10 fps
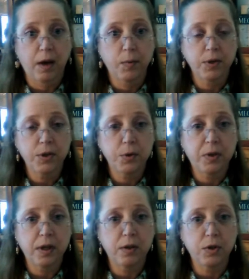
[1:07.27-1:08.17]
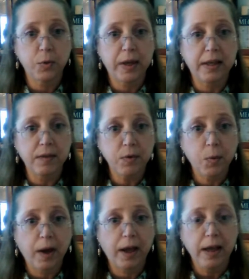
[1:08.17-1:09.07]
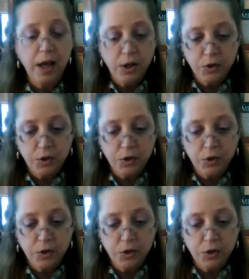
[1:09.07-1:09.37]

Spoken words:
I want to do a giveaway